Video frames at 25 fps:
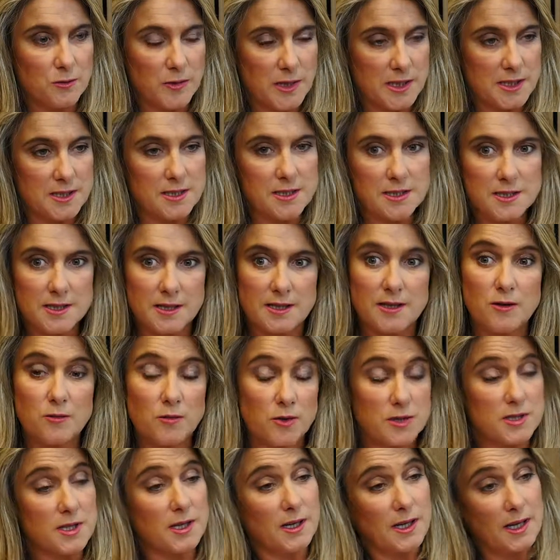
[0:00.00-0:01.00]
Western Sydney
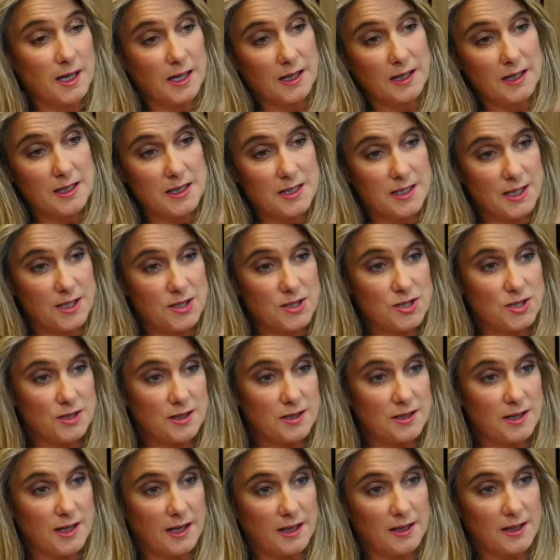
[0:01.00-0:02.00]
wasn't getting the
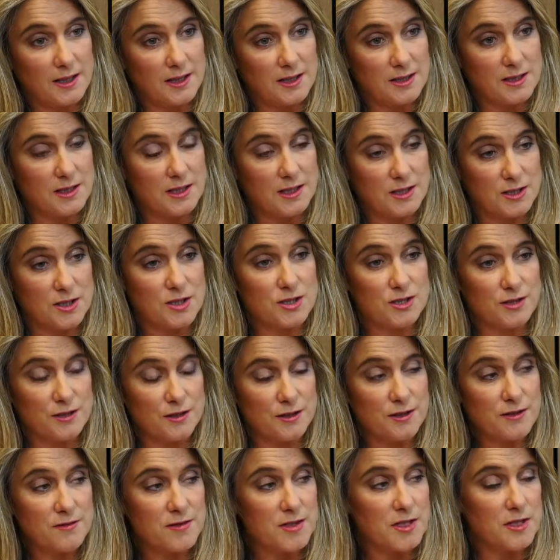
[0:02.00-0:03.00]
attention that it
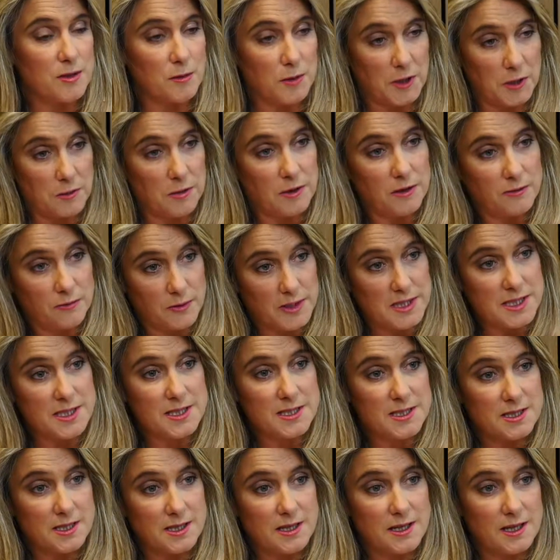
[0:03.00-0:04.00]
deserved, and the people of Western
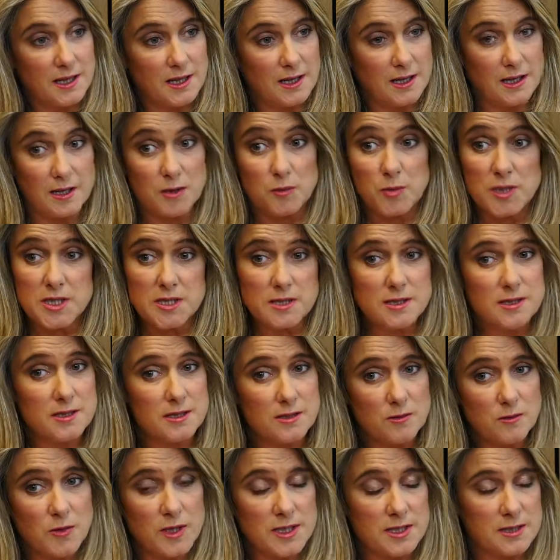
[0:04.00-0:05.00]
Sydney and the businesses
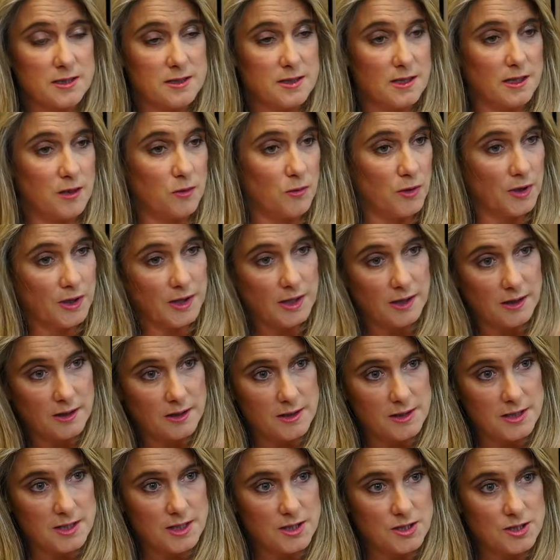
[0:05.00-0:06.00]
in Western Sydney weren't getting
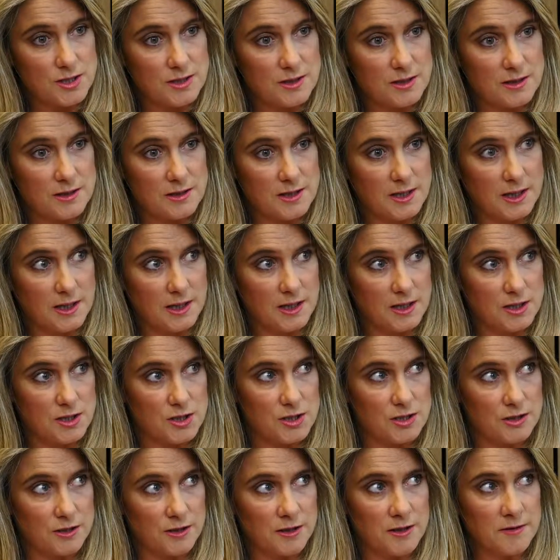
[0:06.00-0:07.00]
the attention that it
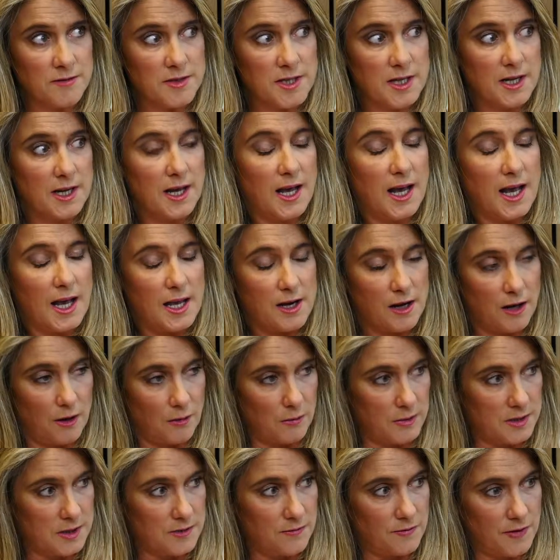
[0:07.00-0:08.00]
deserved. And I
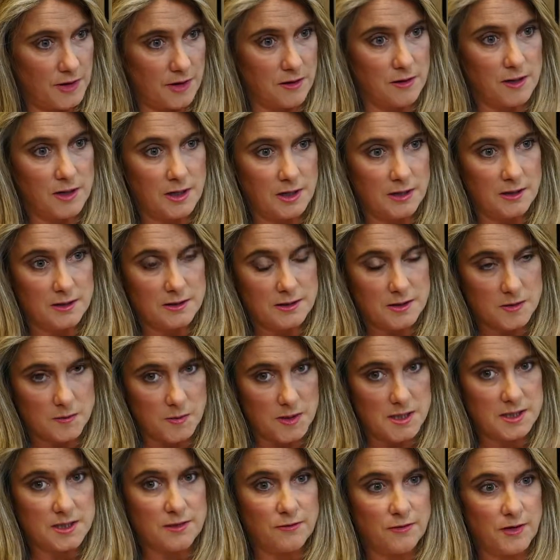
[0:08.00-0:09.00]
was very
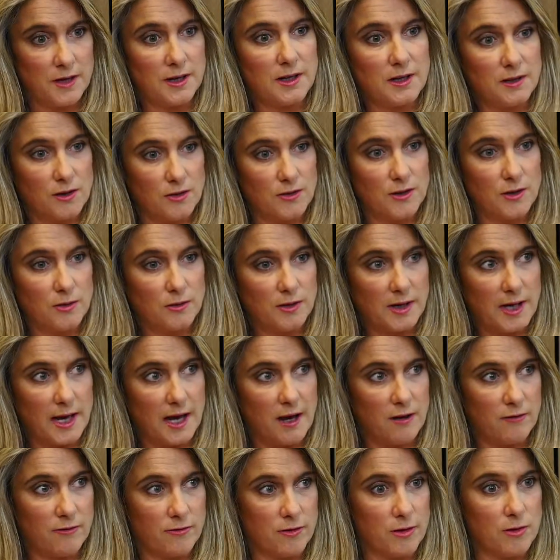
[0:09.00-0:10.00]
specifically on the
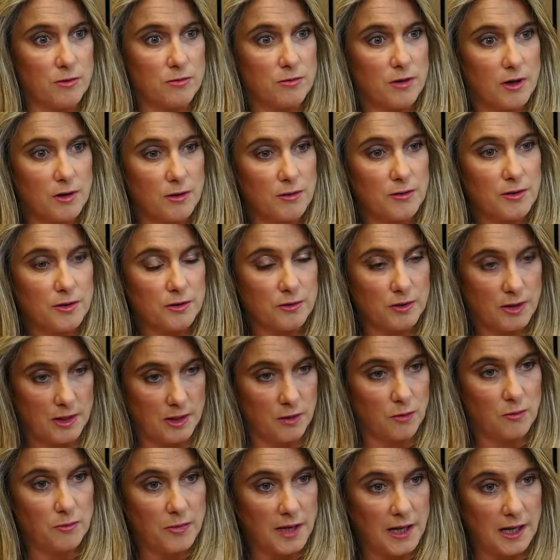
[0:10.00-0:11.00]
lookout for a role that could
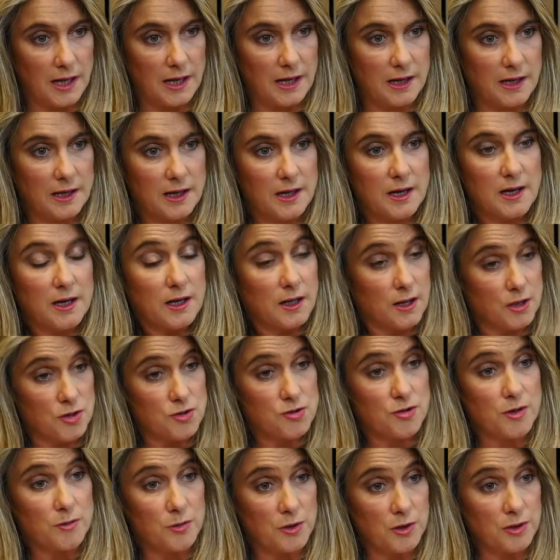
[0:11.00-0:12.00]
help me
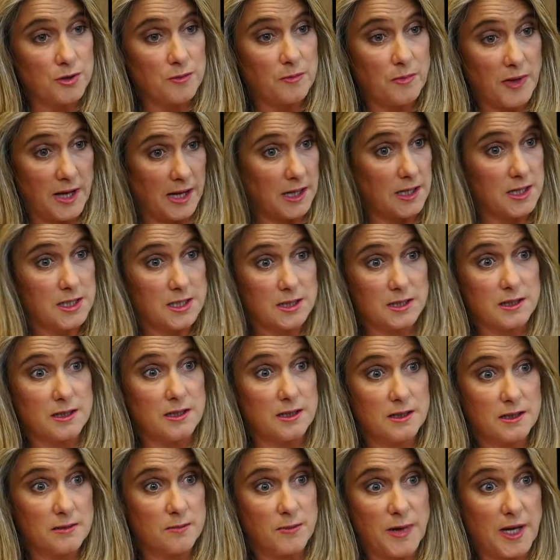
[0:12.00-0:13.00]
contribute back to
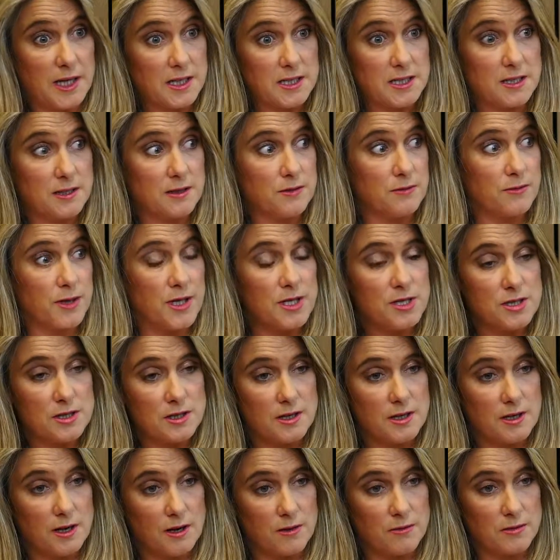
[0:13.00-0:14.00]
the region
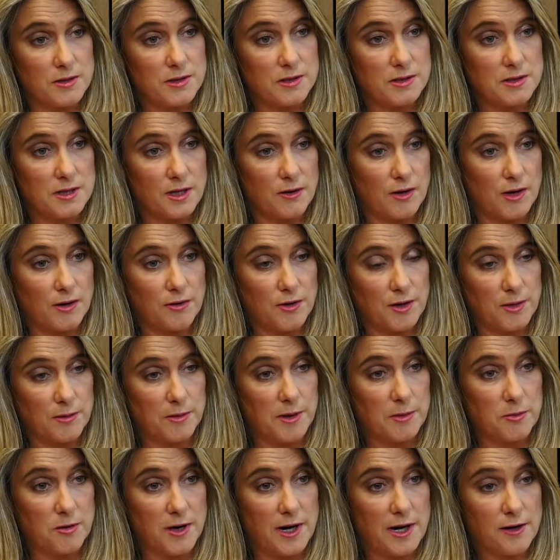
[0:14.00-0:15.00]
that I was so
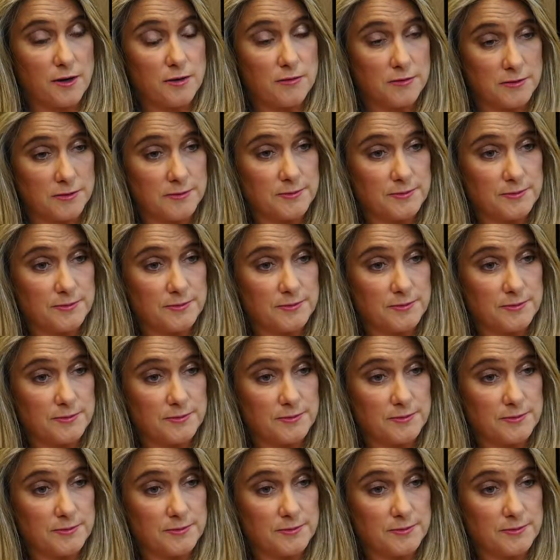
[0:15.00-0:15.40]
incredibly proud of.